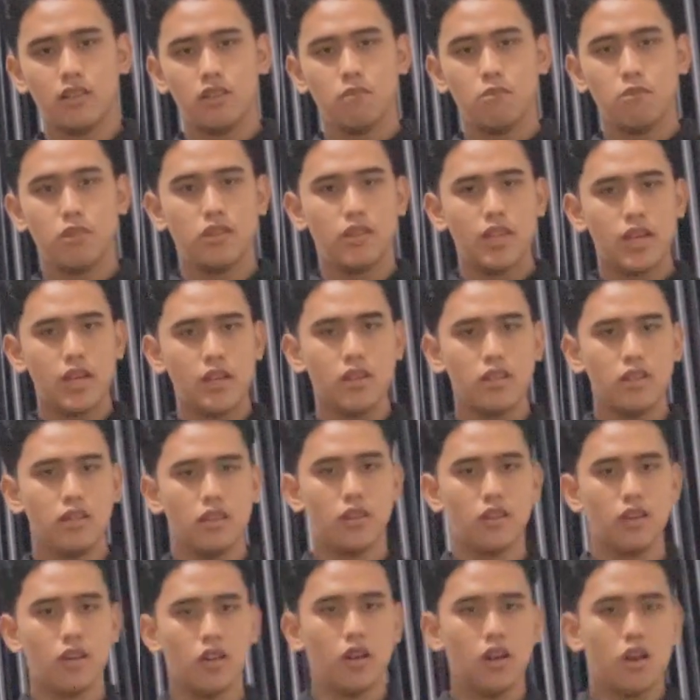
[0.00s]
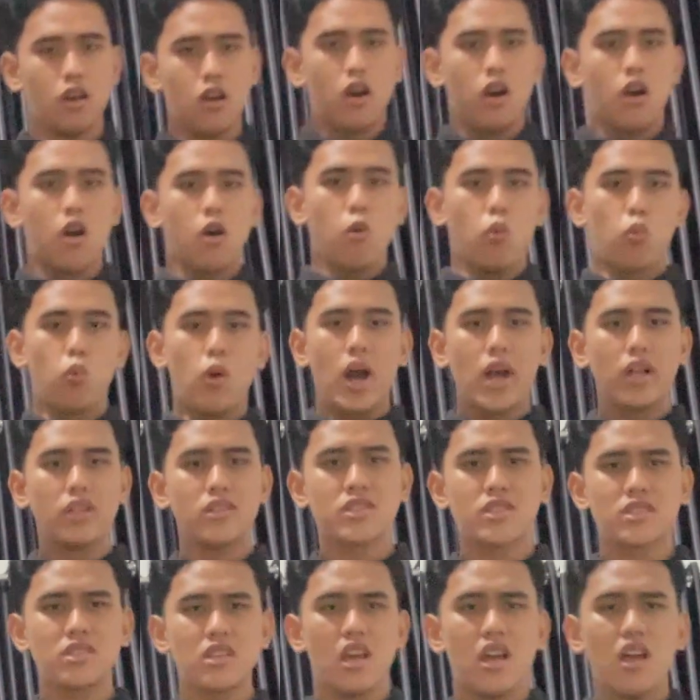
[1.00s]
But then,
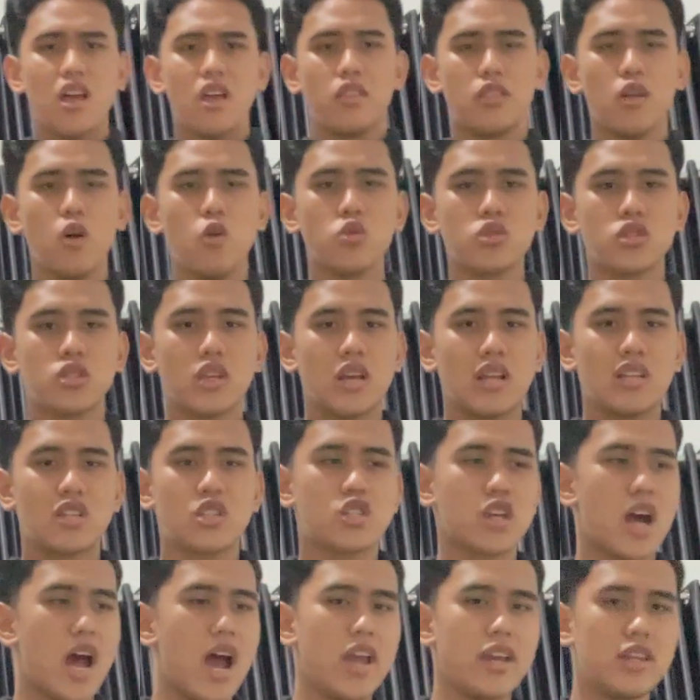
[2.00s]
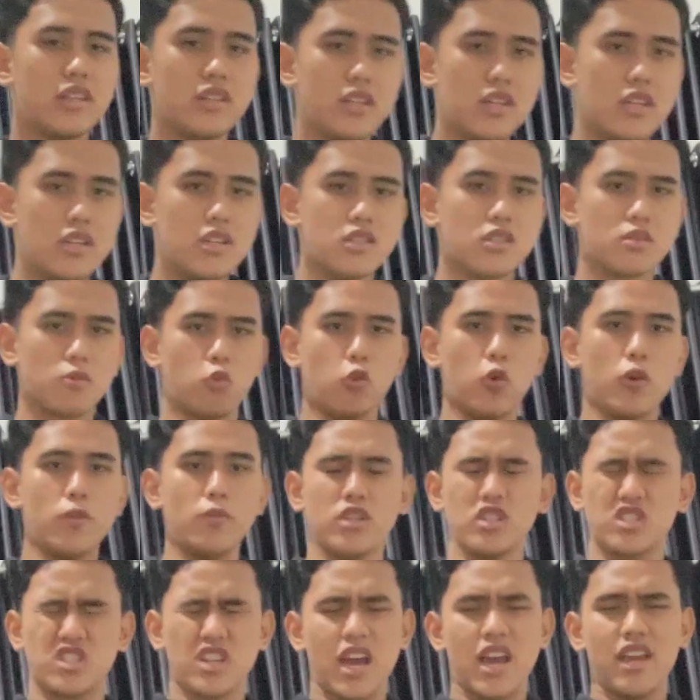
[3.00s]
whilst those Chinese
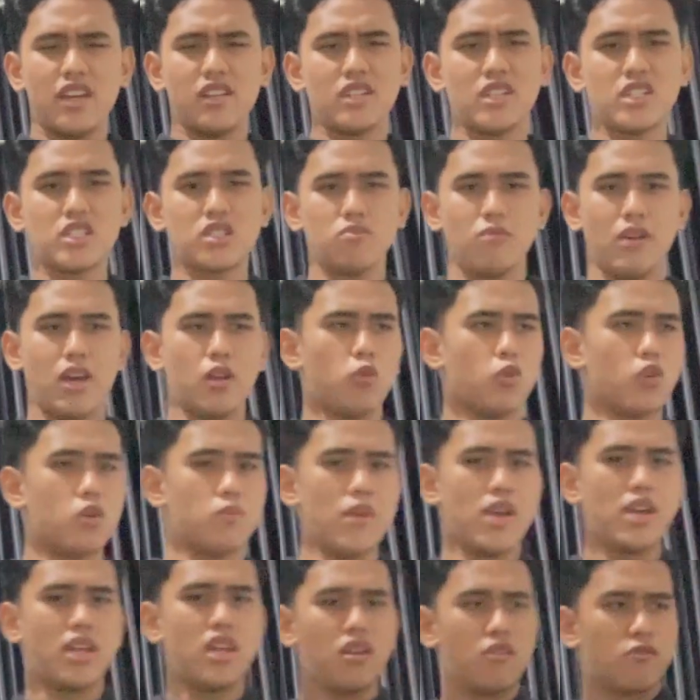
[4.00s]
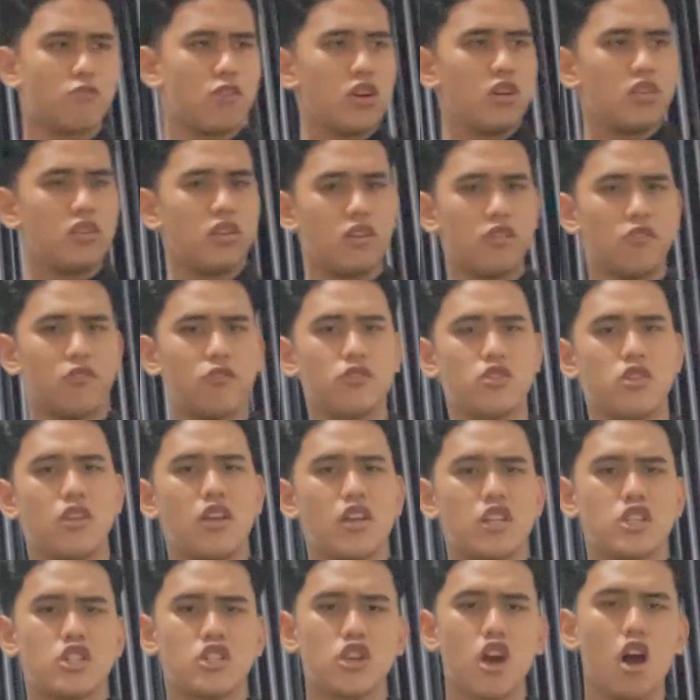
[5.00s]
women, Chinese men were making fun of
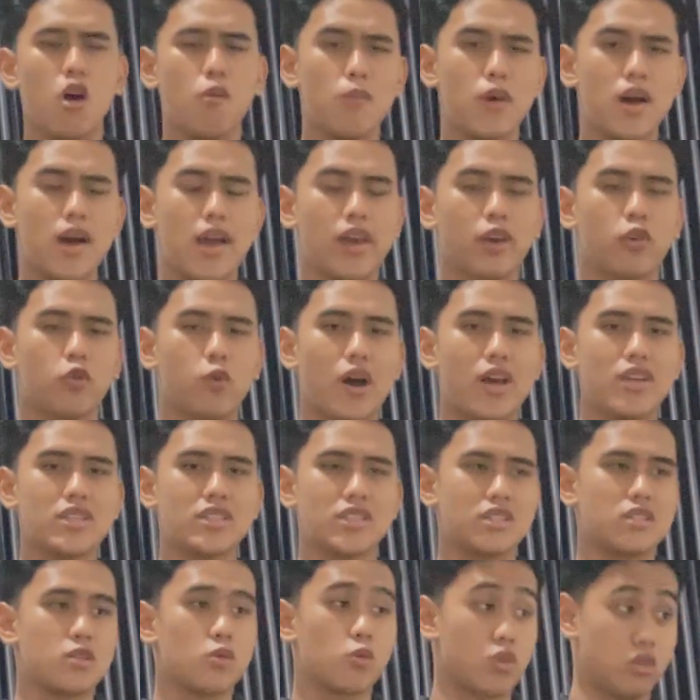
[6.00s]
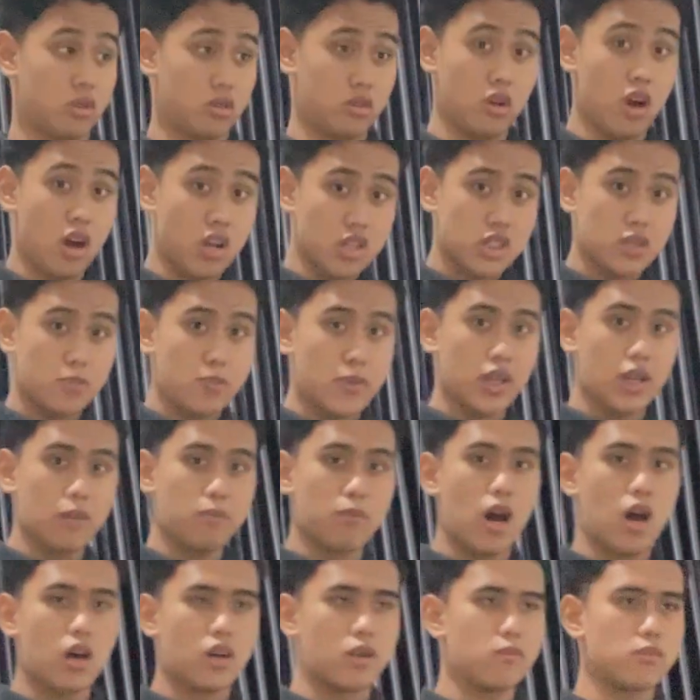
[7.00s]
Shama and YC, were gossiping
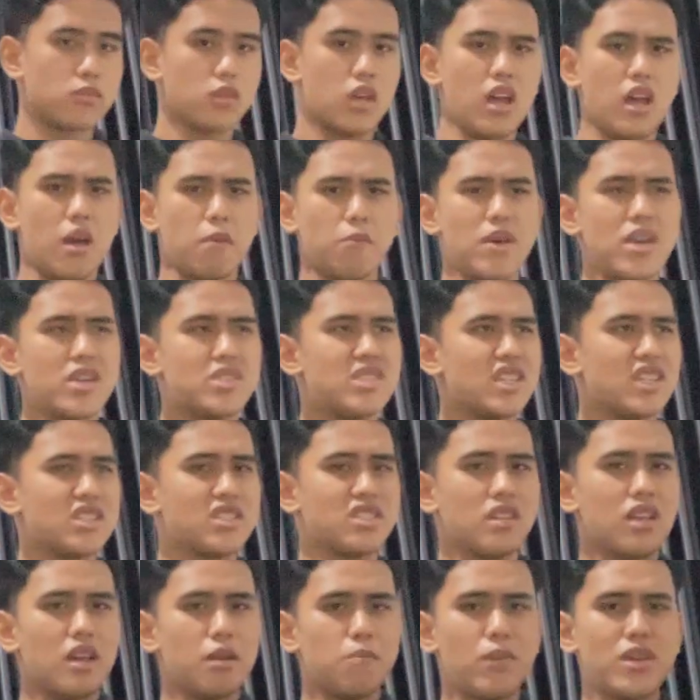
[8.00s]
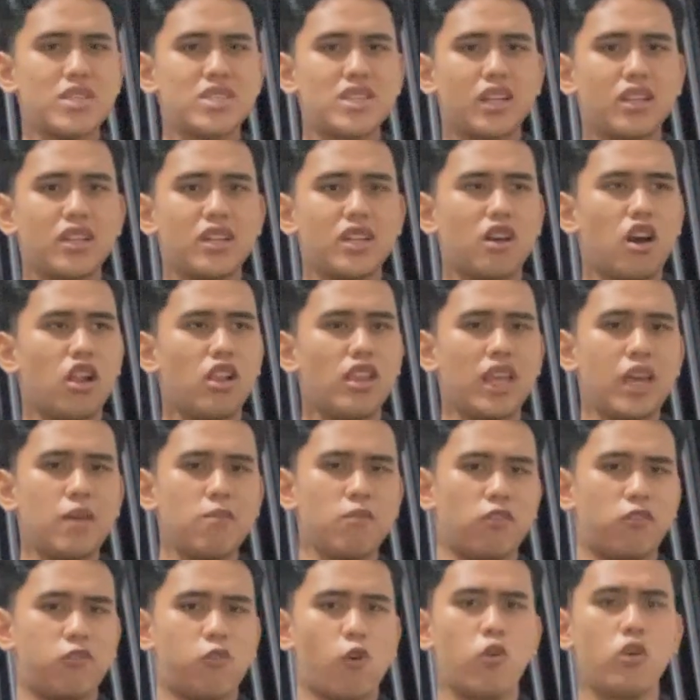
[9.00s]
about him, basically calling him
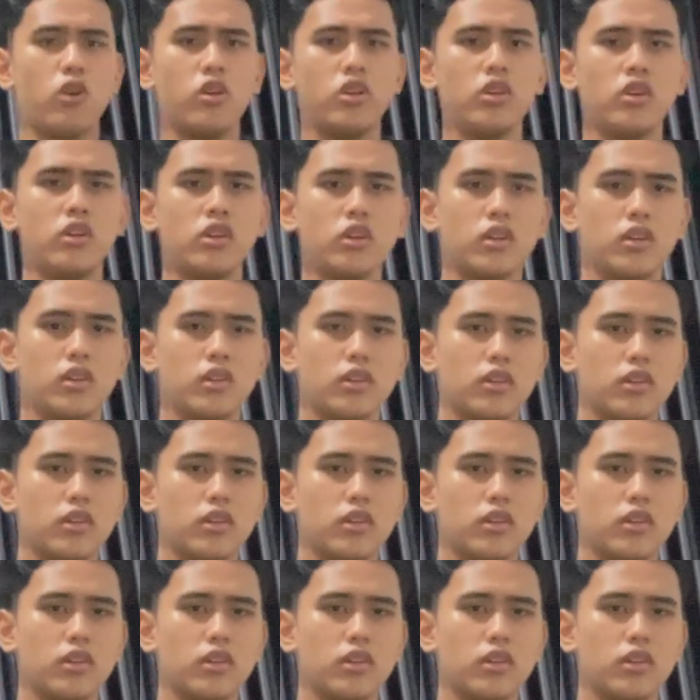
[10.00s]
a foreigner,